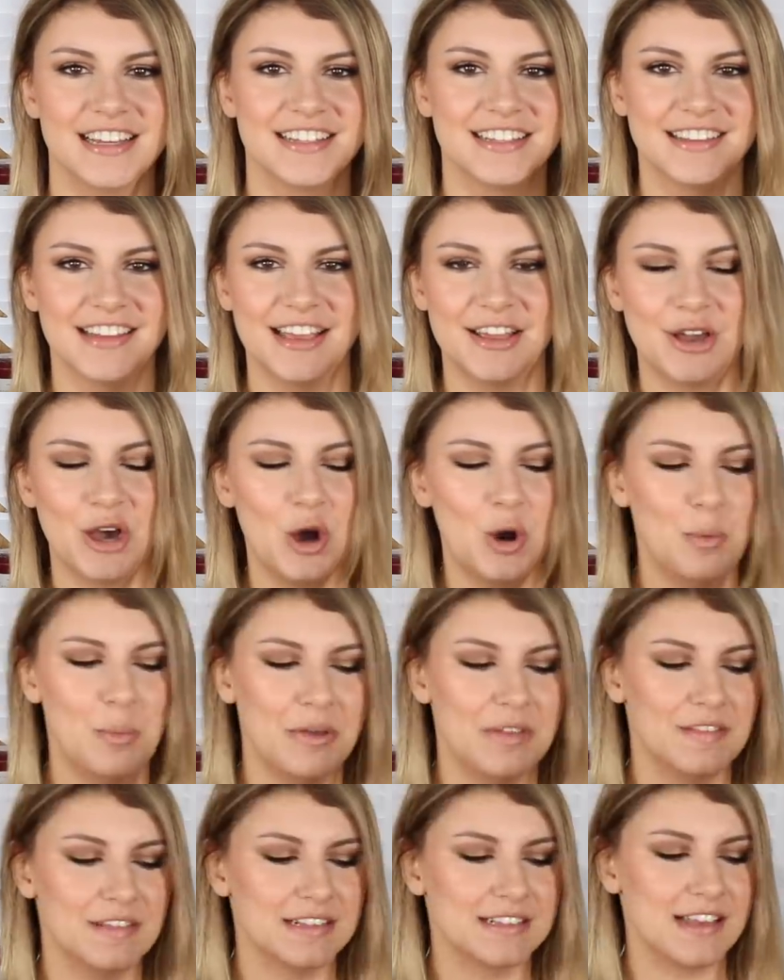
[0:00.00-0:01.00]
like
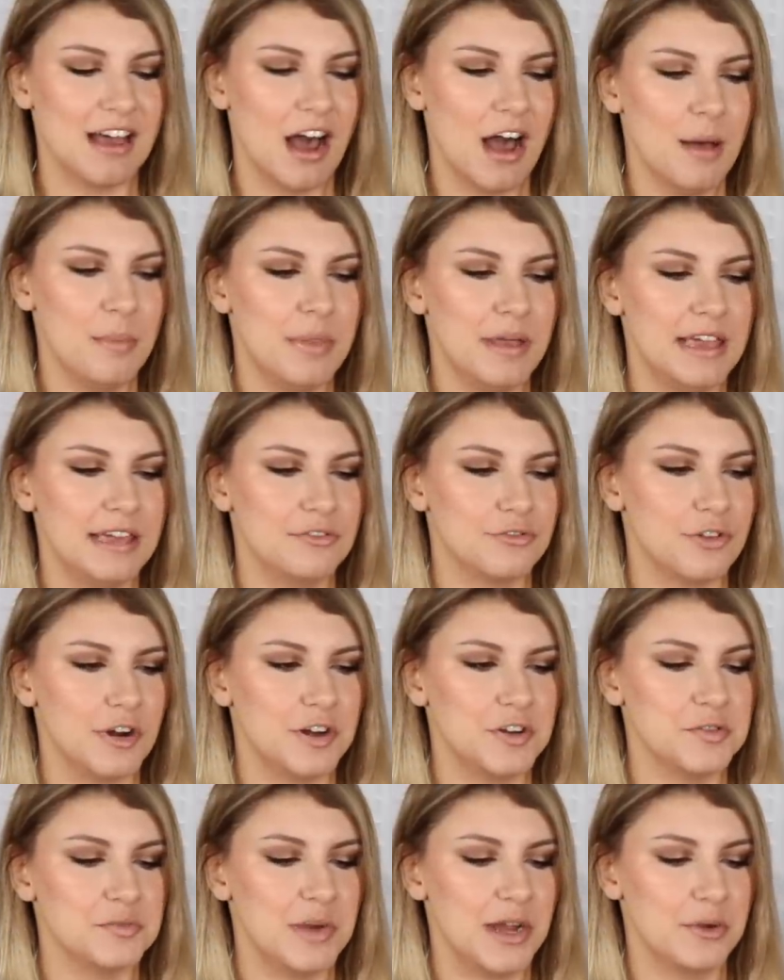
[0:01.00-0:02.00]
open this up in
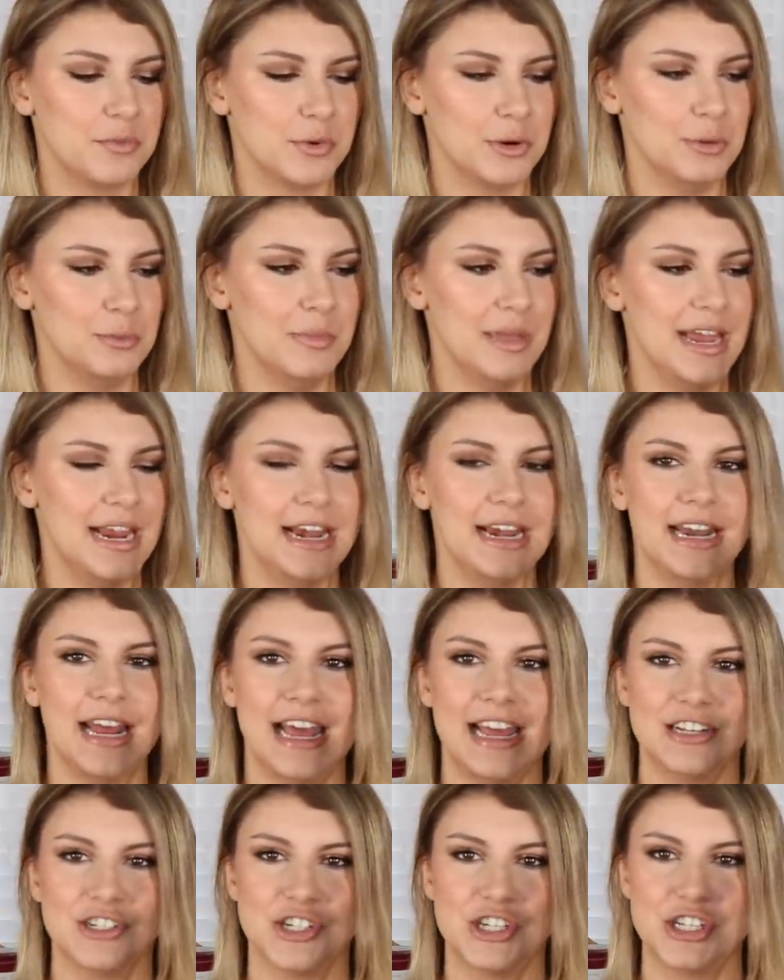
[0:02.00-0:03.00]
front of my roommate
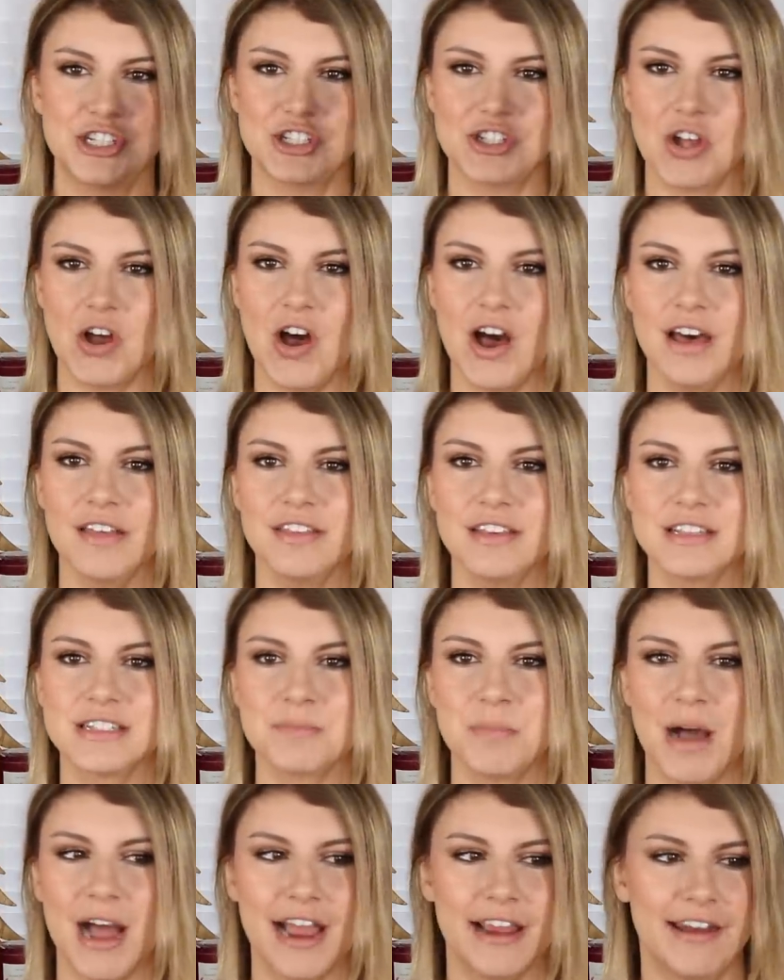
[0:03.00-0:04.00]
and she saw
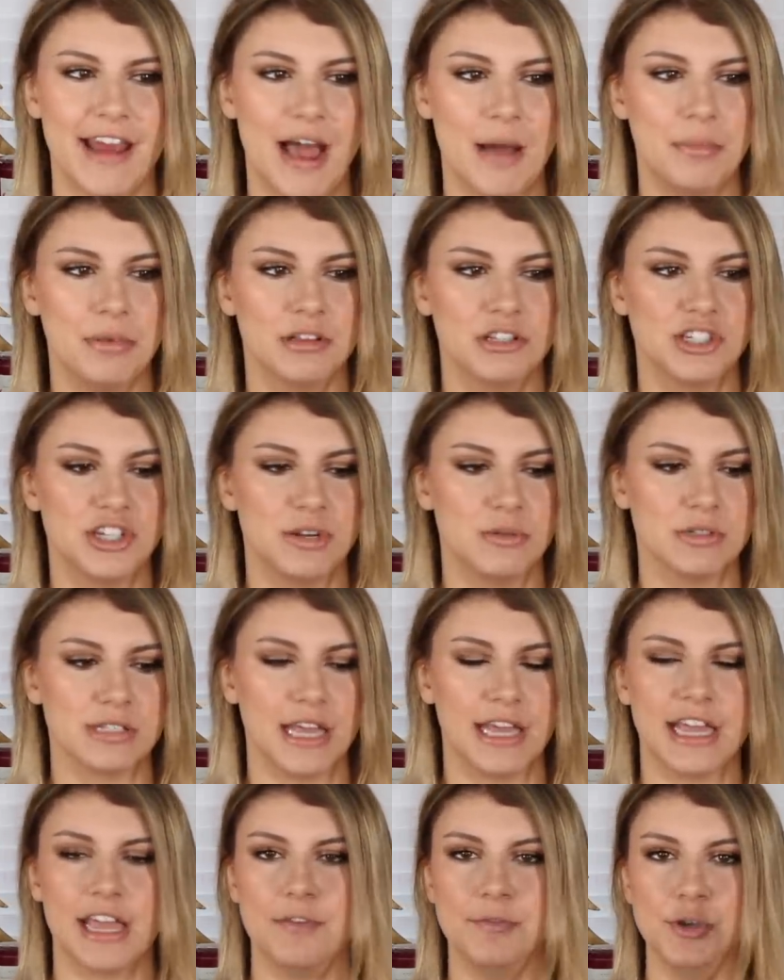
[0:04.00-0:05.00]
this pineapple and she was
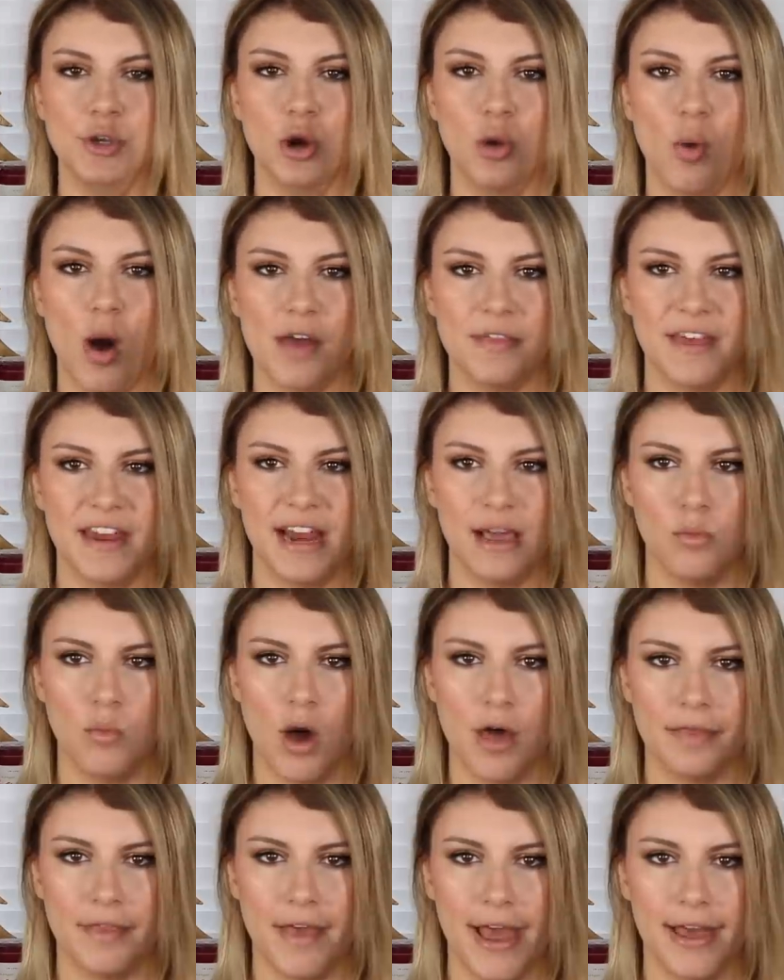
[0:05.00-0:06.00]
like, if you don't want that, I
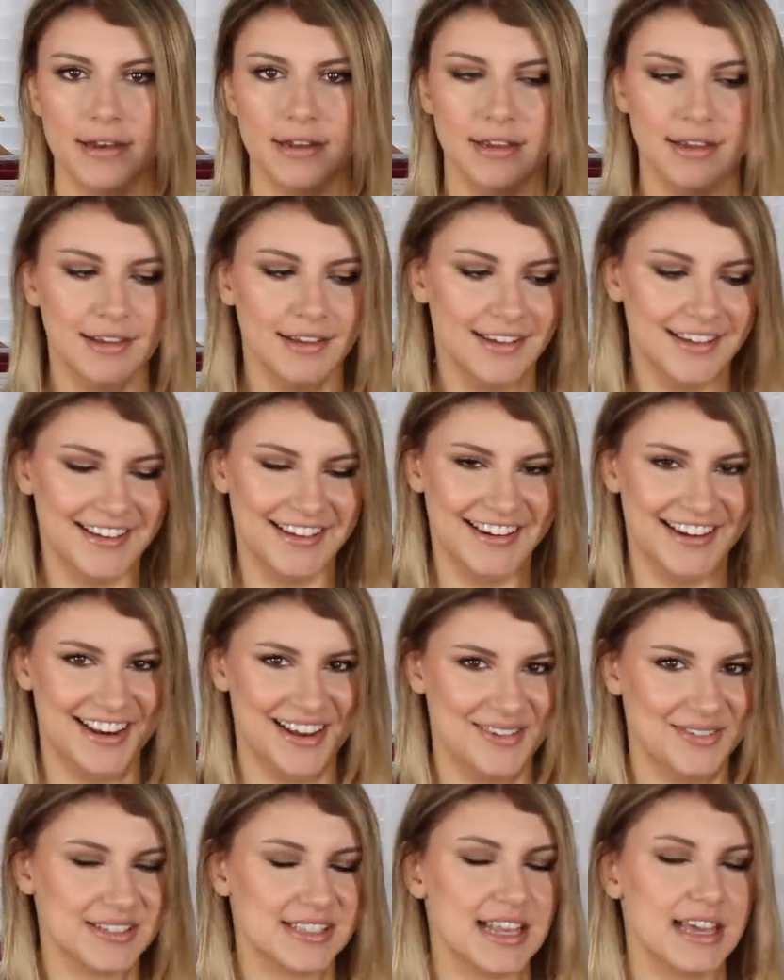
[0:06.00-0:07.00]
want that.
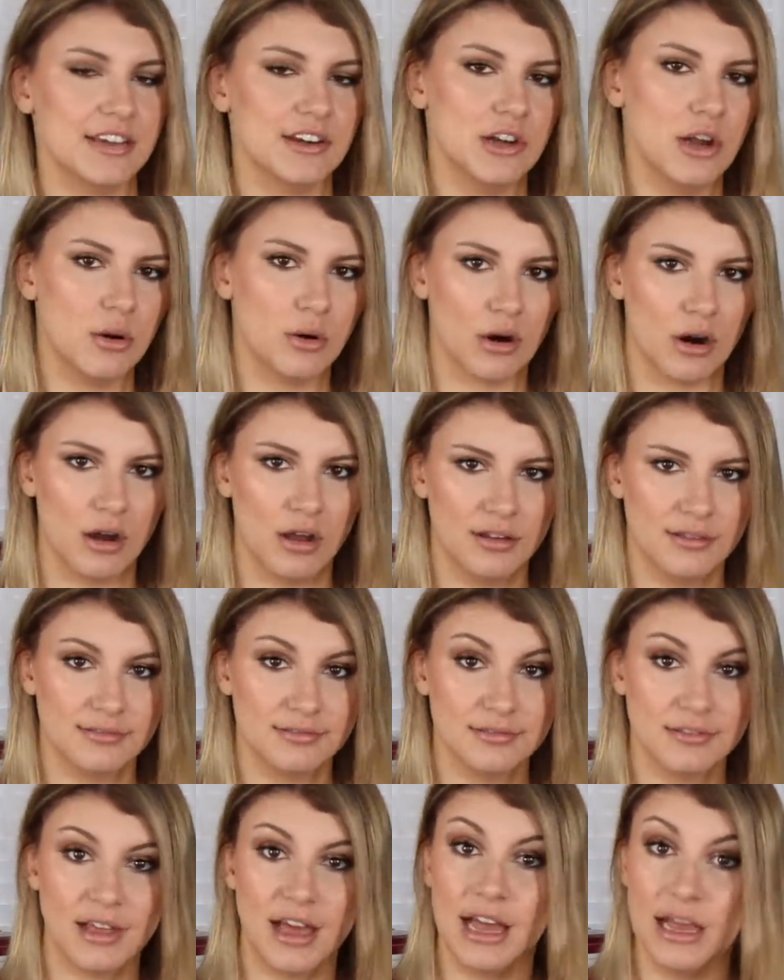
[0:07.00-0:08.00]
I was like, no girl,
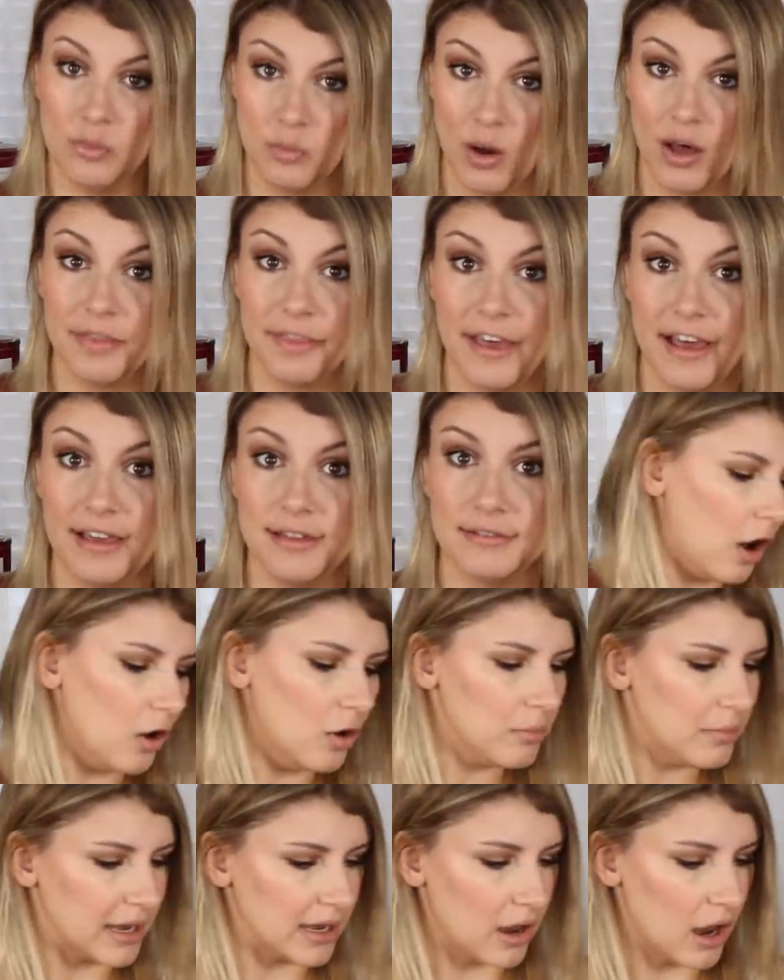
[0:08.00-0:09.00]
I want that.
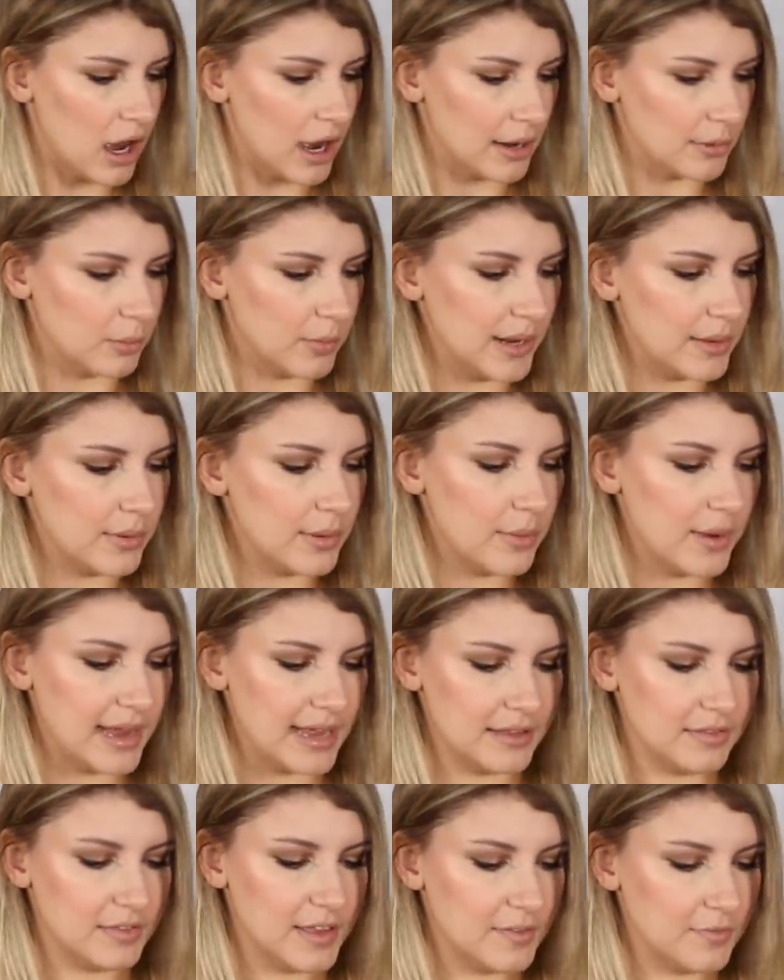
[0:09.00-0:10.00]
Oh my god,
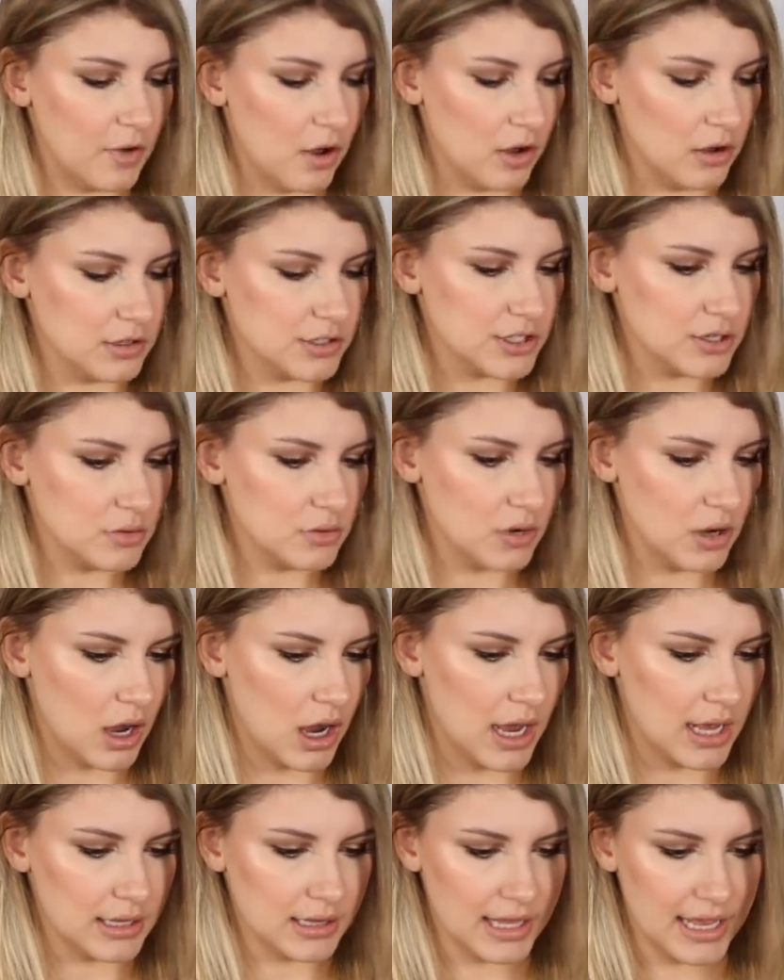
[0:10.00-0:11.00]
wait. They've also
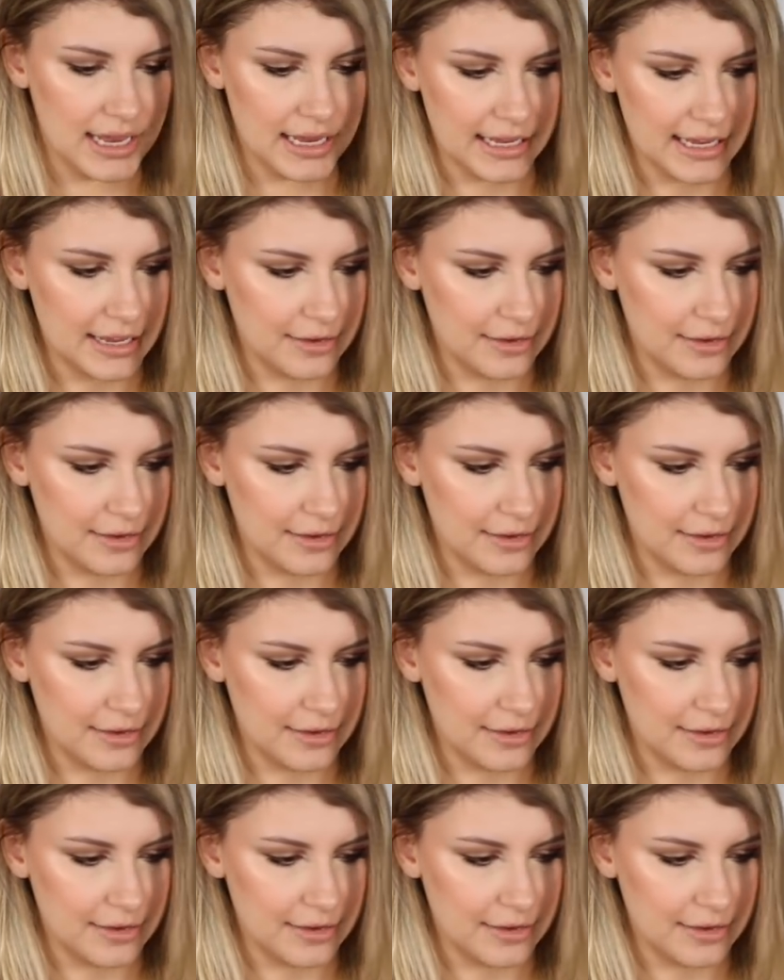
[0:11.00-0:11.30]
got like